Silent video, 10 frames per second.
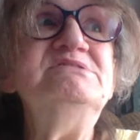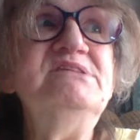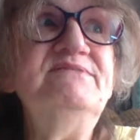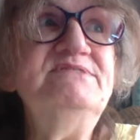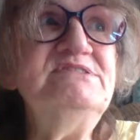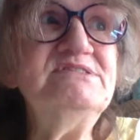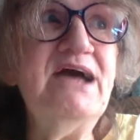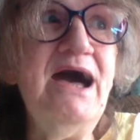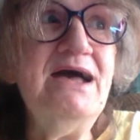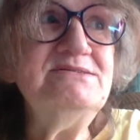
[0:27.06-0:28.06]
see if this
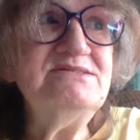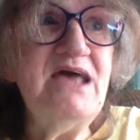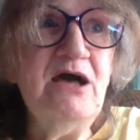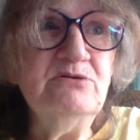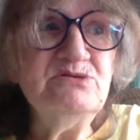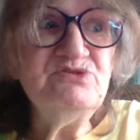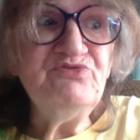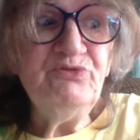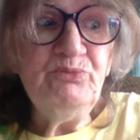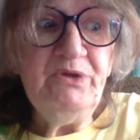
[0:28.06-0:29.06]
guy sounds
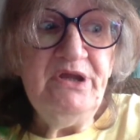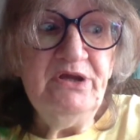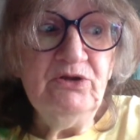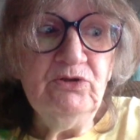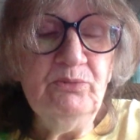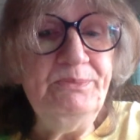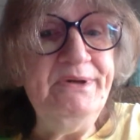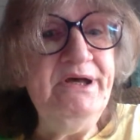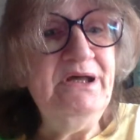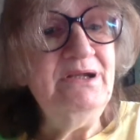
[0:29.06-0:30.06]
for real.
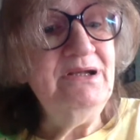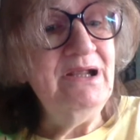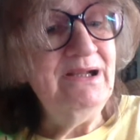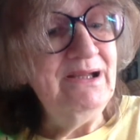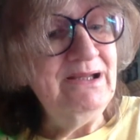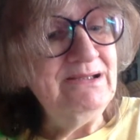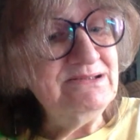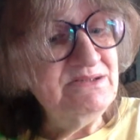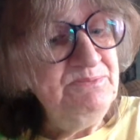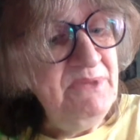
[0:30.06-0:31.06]
But
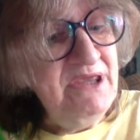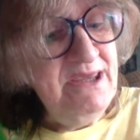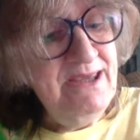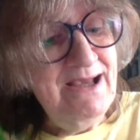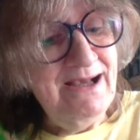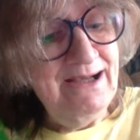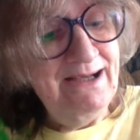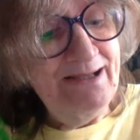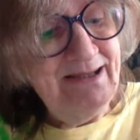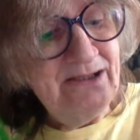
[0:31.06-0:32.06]
to me,
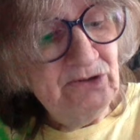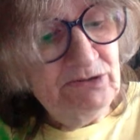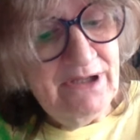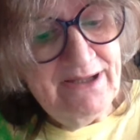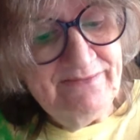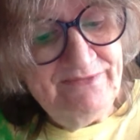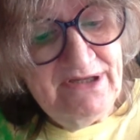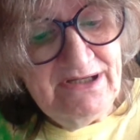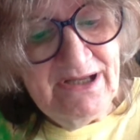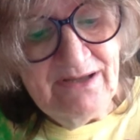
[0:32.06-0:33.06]
he looked like a
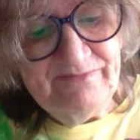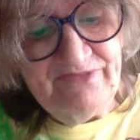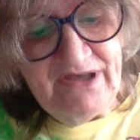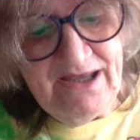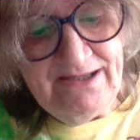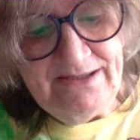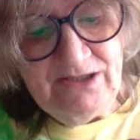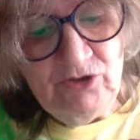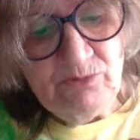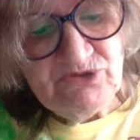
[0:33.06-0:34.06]
Vietnam vet.
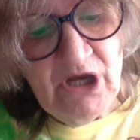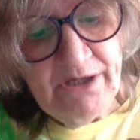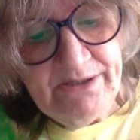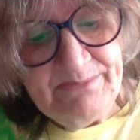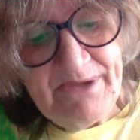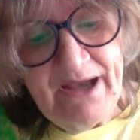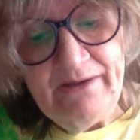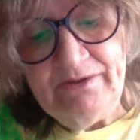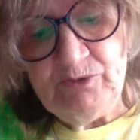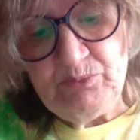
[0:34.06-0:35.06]
You know, I'm talking
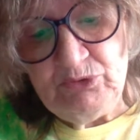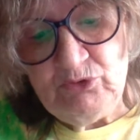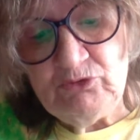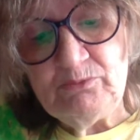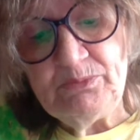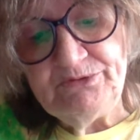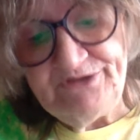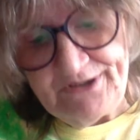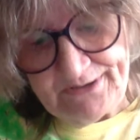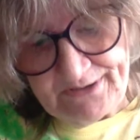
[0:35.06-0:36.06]
about Deplorable
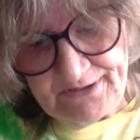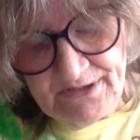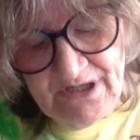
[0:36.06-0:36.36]
Duck.